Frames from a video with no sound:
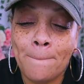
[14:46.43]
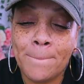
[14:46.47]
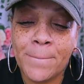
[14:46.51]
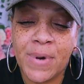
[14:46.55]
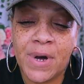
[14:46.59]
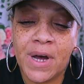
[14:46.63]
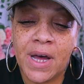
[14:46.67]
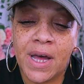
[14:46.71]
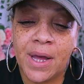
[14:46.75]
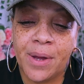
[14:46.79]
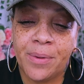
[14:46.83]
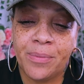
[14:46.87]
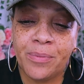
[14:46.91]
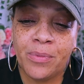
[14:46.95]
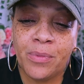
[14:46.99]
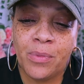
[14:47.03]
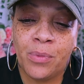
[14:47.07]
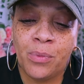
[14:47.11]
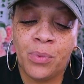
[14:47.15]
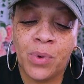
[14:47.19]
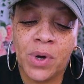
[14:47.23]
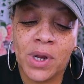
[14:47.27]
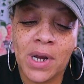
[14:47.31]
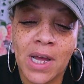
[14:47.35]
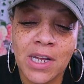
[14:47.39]
But
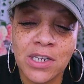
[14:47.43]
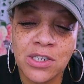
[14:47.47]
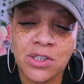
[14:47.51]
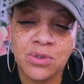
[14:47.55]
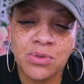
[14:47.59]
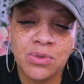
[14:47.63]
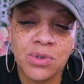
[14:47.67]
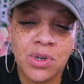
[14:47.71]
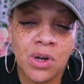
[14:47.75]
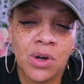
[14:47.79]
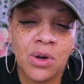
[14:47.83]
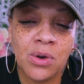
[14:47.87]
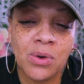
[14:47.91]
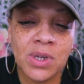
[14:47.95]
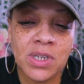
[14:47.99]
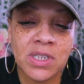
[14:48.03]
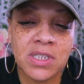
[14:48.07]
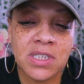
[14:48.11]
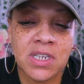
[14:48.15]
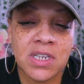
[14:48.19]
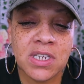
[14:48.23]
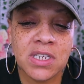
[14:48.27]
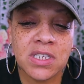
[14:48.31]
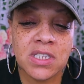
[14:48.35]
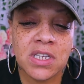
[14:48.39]
what I do know
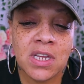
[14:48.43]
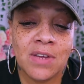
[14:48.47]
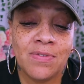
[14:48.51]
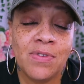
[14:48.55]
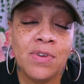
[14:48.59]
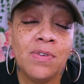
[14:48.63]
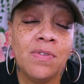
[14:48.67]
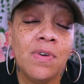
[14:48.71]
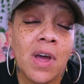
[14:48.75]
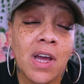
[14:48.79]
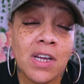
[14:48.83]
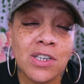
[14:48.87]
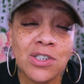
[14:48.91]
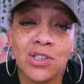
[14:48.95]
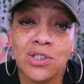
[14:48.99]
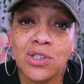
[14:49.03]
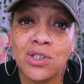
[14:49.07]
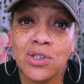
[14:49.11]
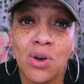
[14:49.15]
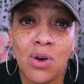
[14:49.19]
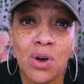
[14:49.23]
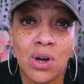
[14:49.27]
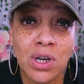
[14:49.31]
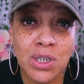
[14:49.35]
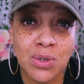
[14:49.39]
is this if you've had your
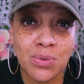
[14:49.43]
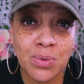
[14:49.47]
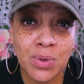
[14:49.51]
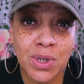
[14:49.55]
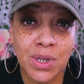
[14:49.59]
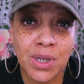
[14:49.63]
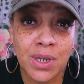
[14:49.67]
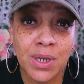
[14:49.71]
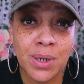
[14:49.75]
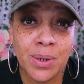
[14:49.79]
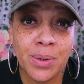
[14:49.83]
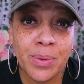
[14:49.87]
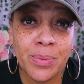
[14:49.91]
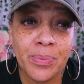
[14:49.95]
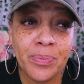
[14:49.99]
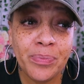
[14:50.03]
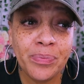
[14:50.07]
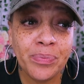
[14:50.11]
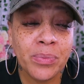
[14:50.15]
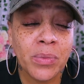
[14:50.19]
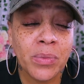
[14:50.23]
talks with him,